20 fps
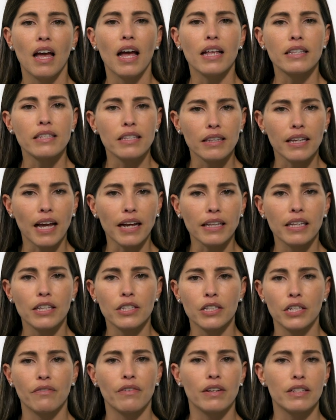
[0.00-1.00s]
and select
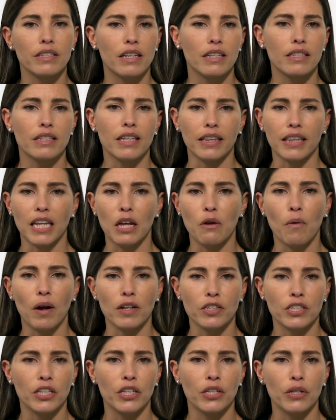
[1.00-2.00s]
these services that they
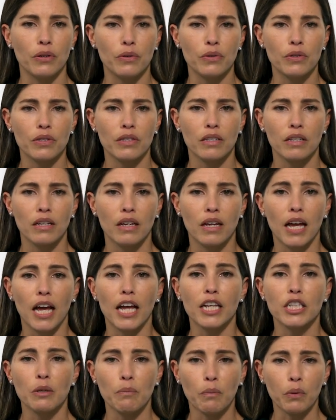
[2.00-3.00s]
want to use
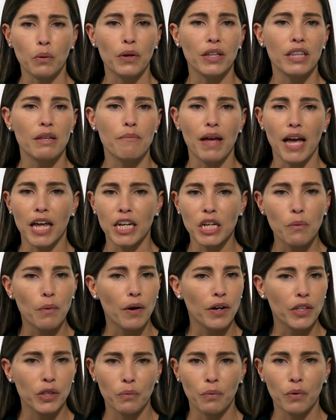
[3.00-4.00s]
and deploy them
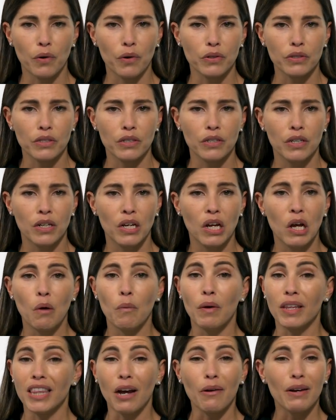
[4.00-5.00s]
anywhere in the world
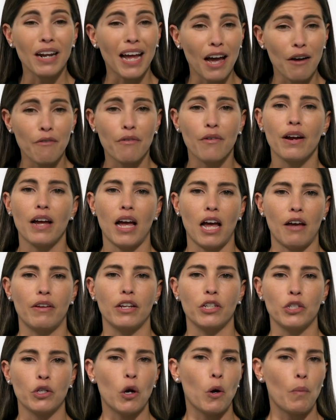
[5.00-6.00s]
without ever
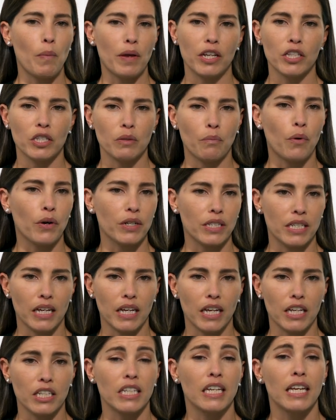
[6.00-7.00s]
having to open a support
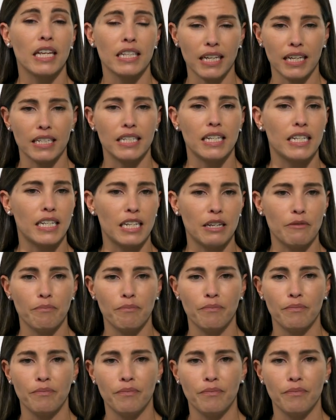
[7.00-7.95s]
ticket to his IT team.